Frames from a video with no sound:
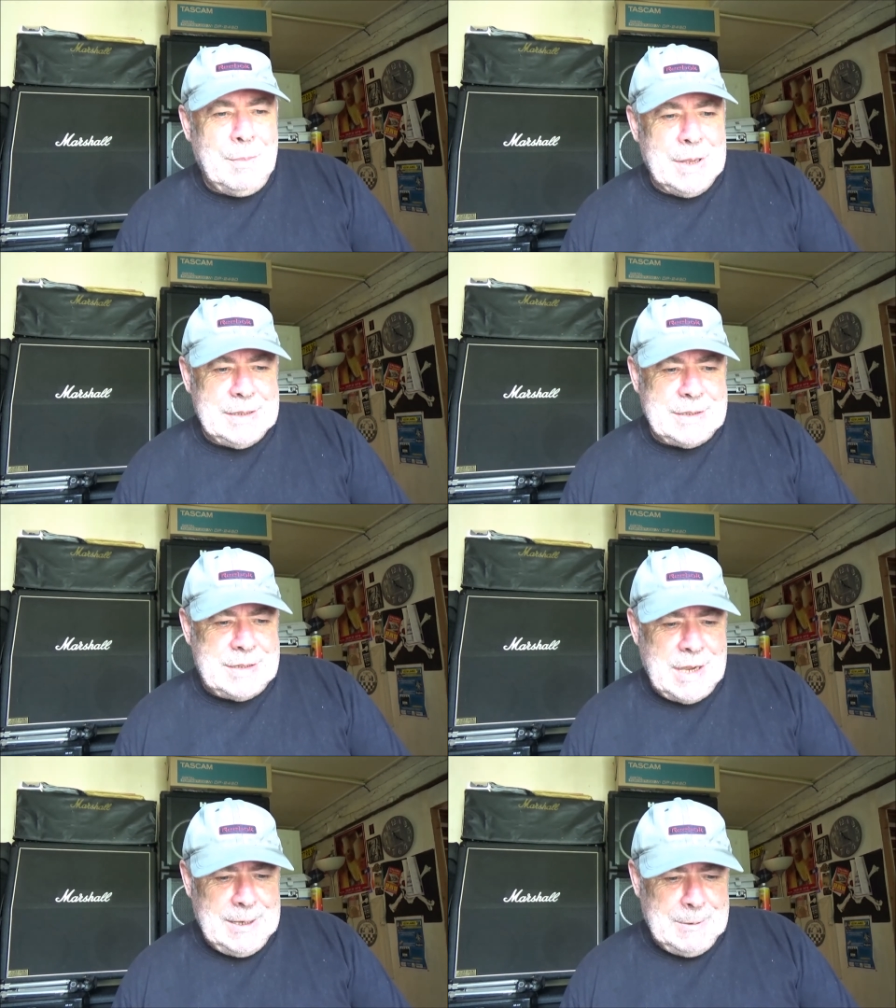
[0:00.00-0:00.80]

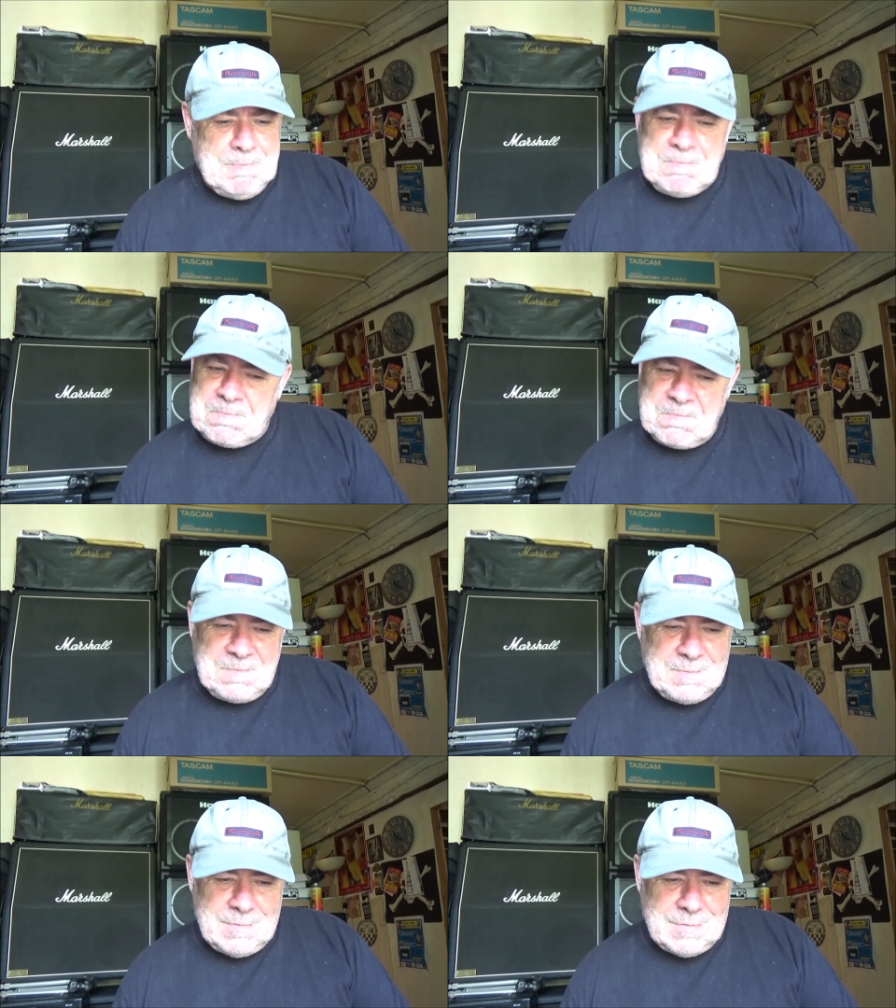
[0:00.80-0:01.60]
But you
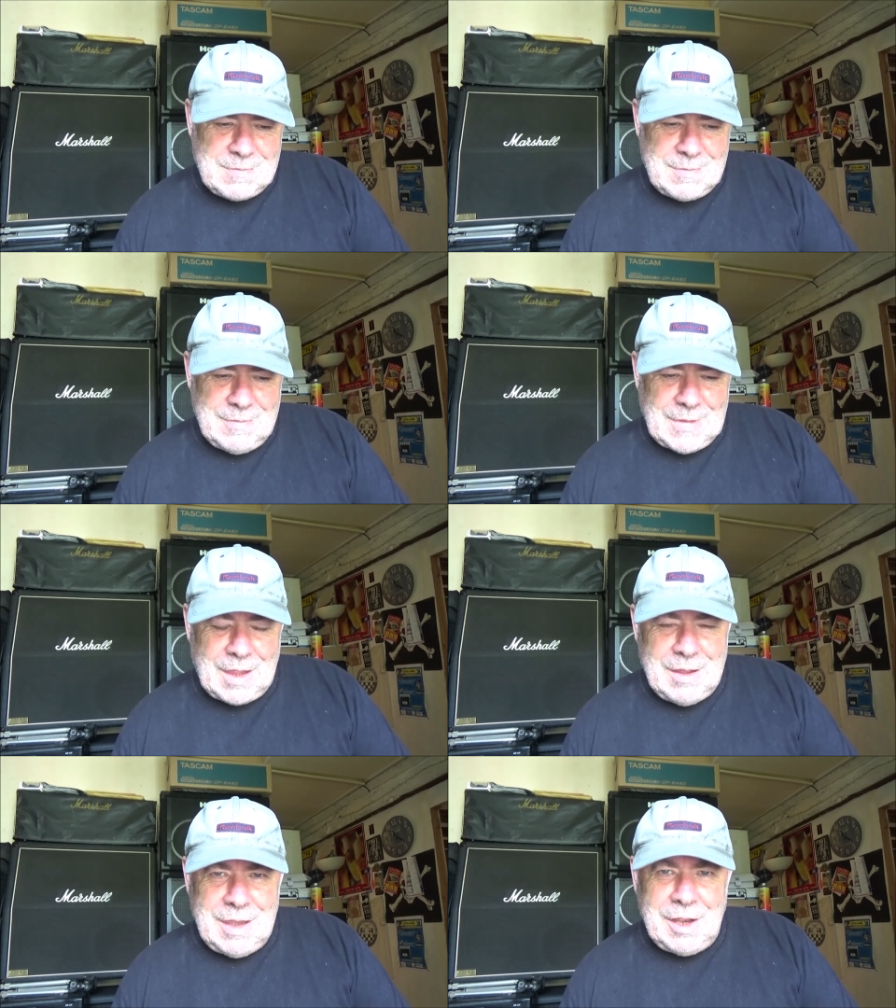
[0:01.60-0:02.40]

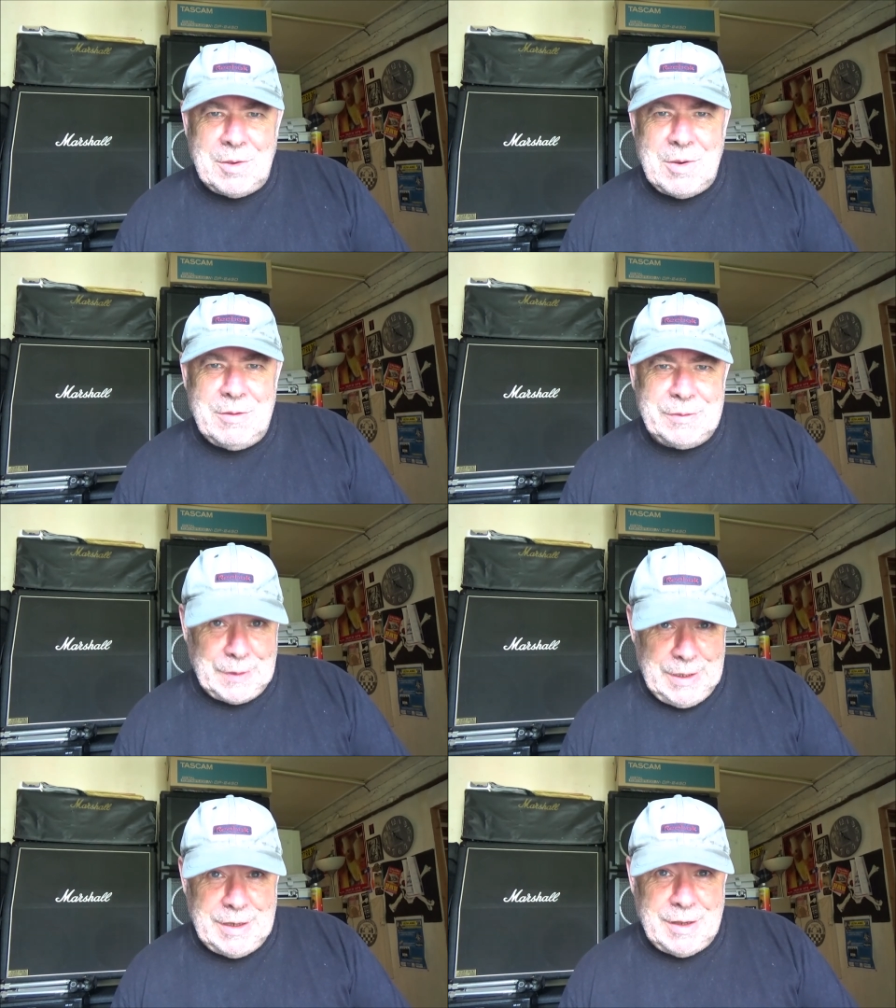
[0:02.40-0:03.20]
know, I'll
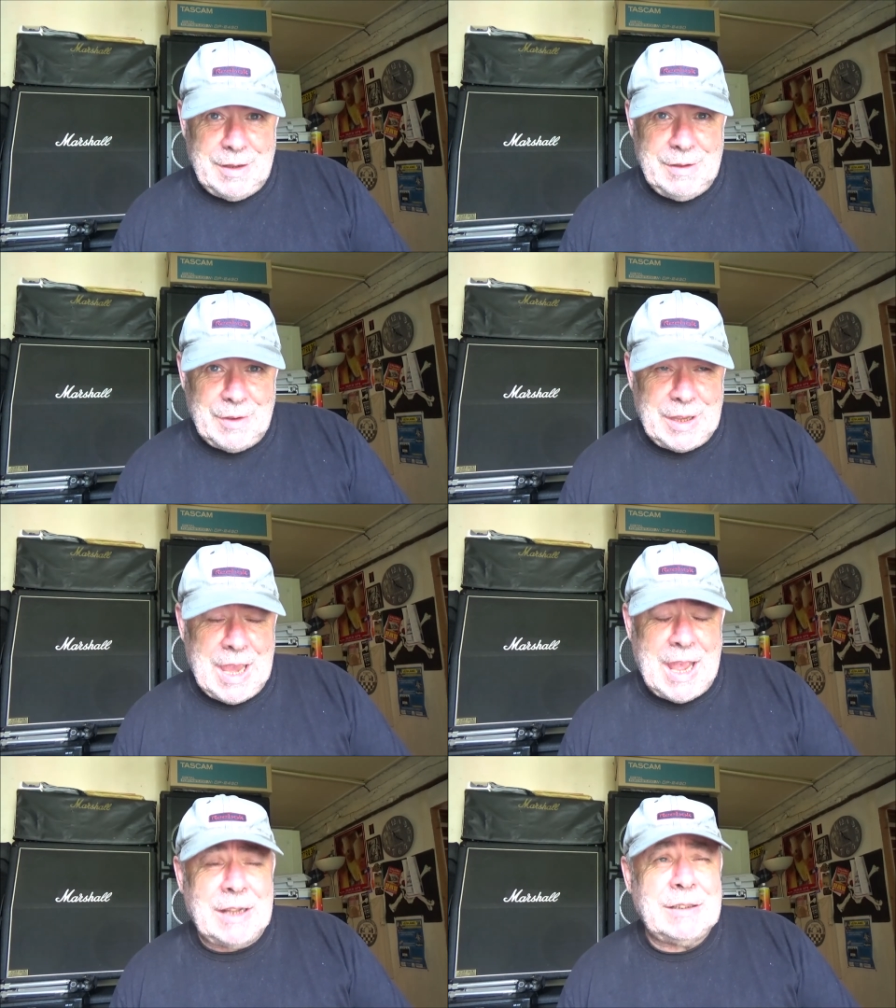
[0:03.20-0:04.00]
feed it if I
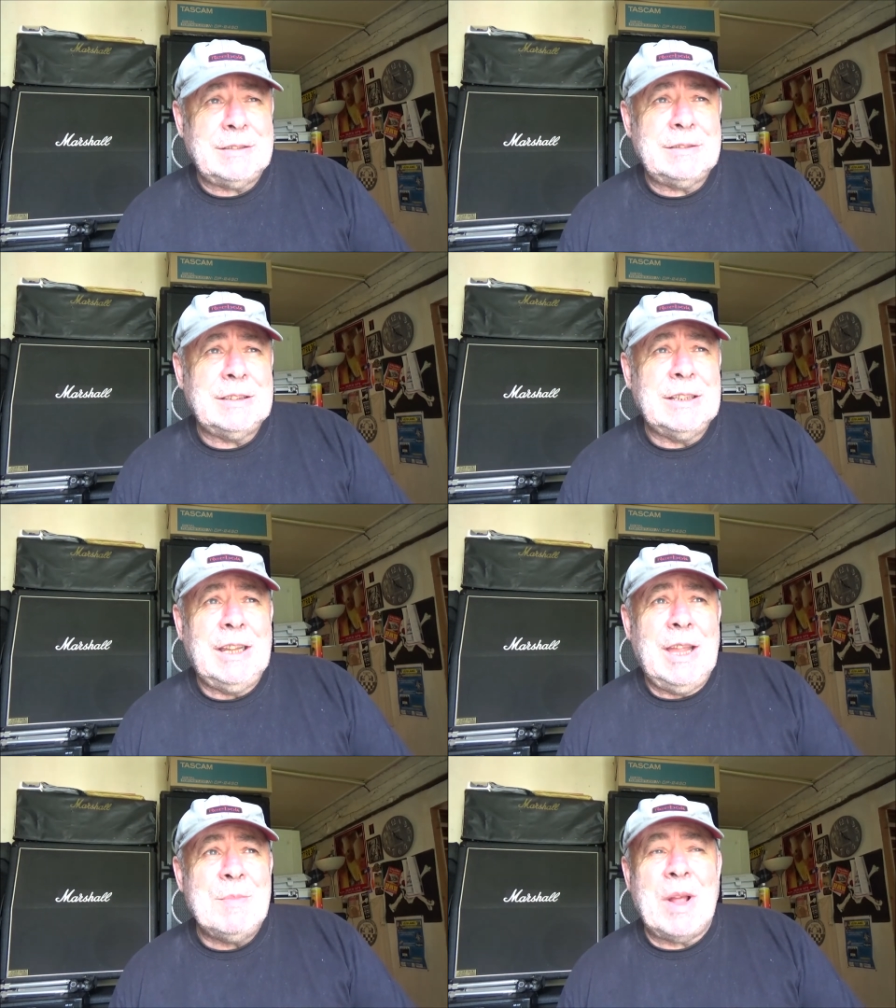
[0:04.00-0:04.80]
can,
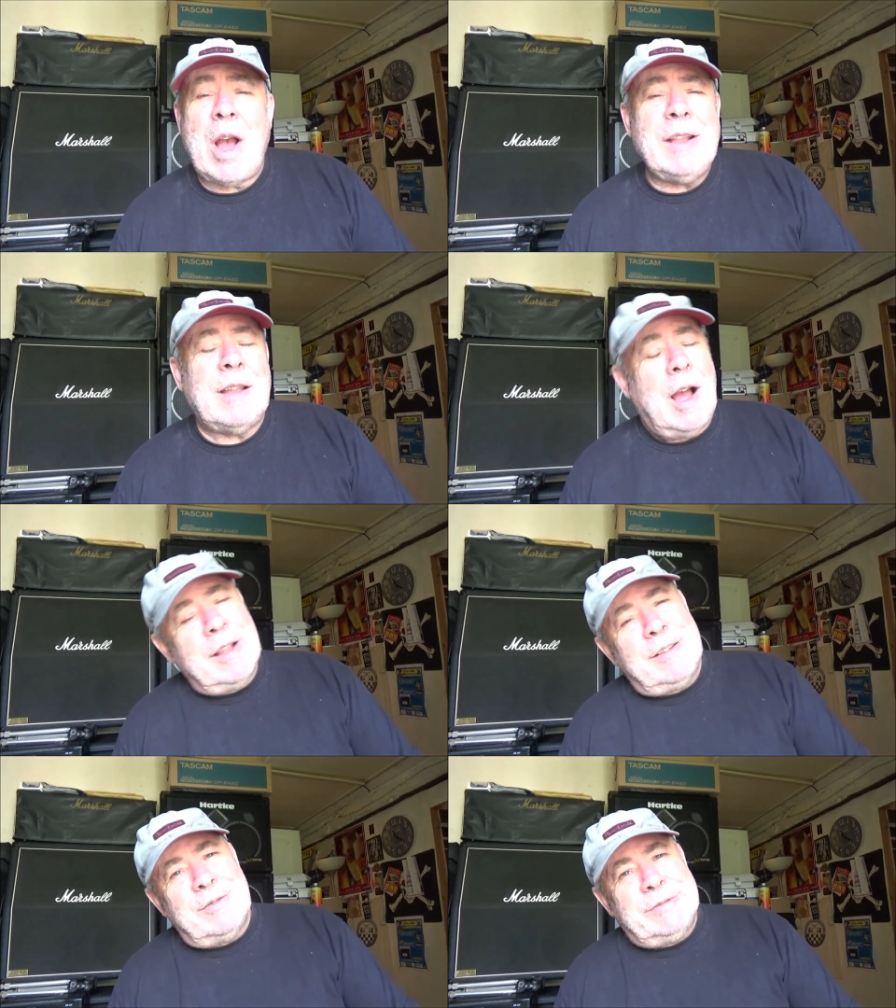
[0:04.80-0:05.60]
but I
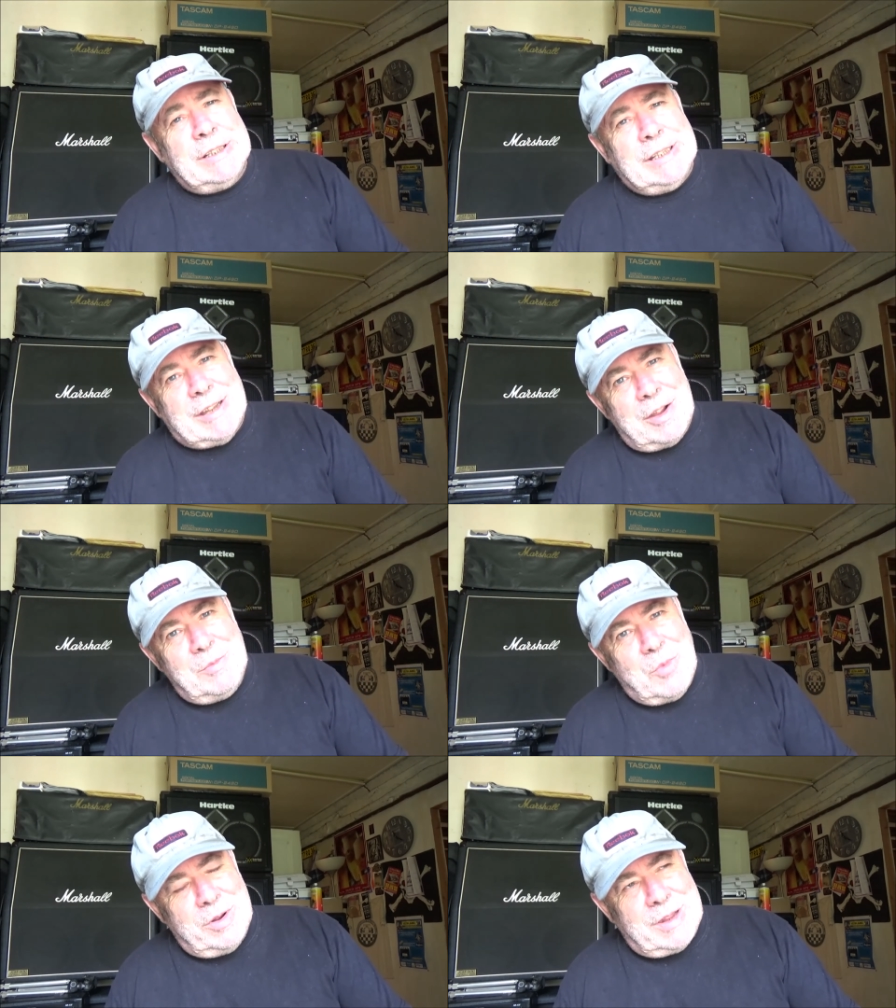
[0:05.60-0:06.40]
really
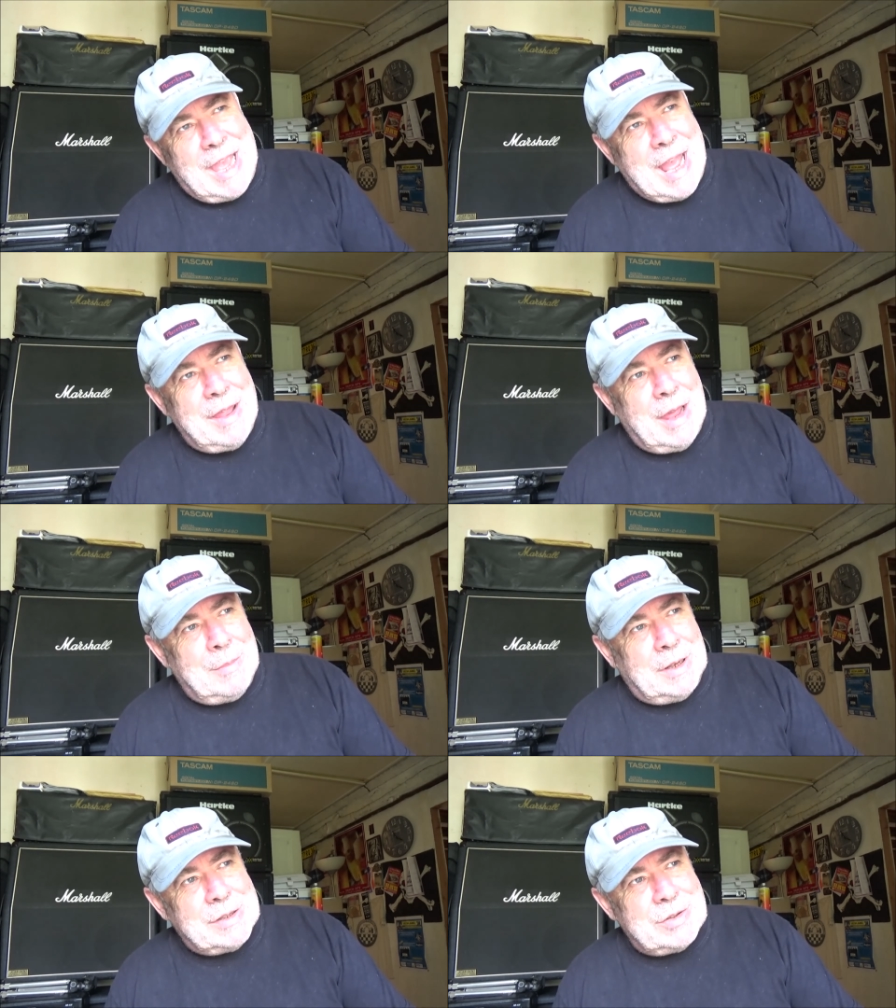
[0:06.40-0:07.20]
don't want a cat
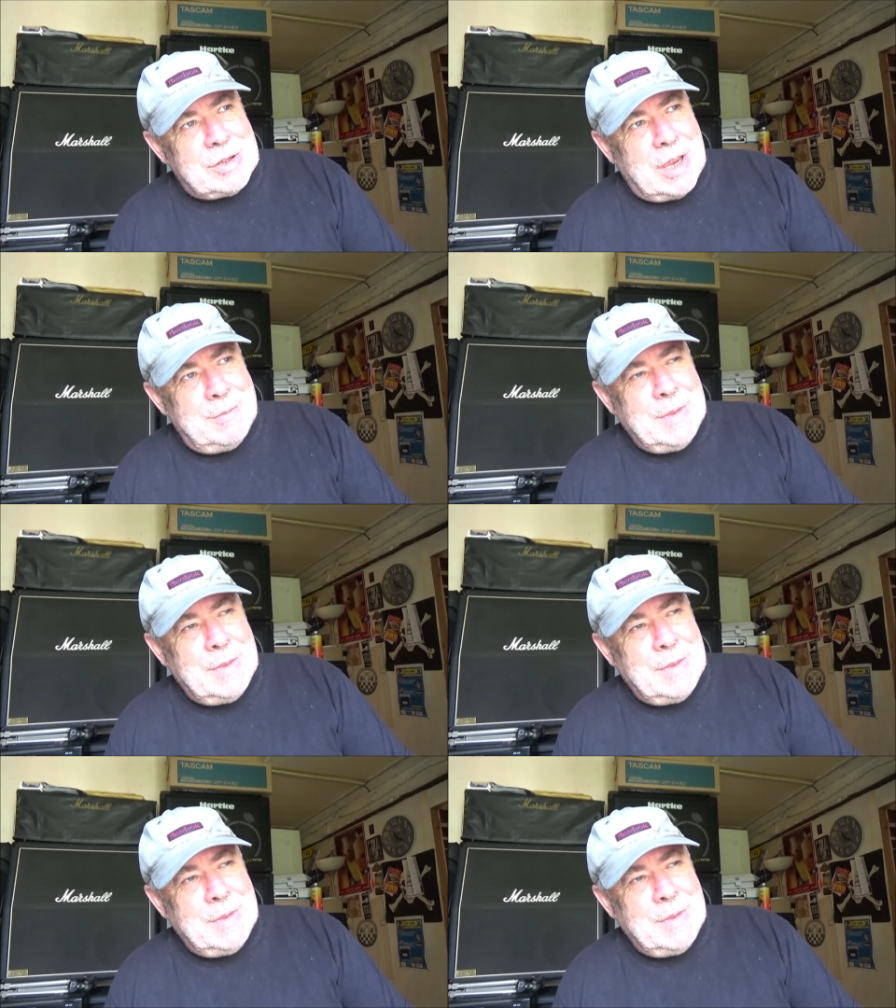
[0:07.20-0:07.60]
that much.